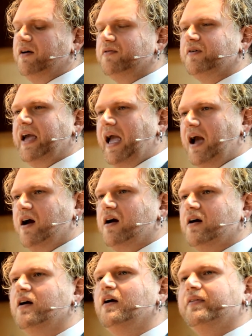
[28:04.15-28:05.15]
of
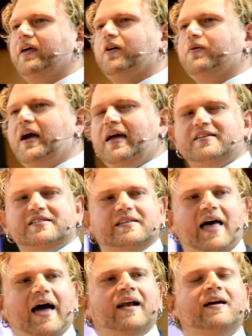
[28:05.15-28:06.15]
care that creates
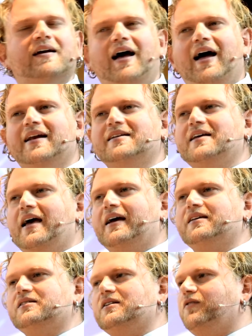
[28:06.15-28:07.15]
that
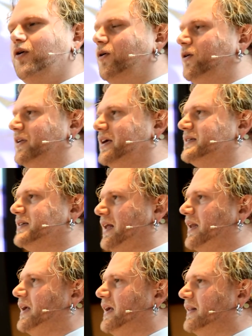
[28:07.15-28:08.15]
context of wholeness
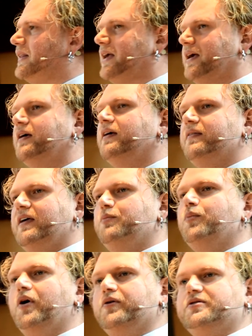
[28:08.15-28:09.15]
and healing
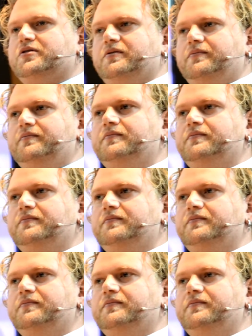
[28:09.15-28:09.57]
than most.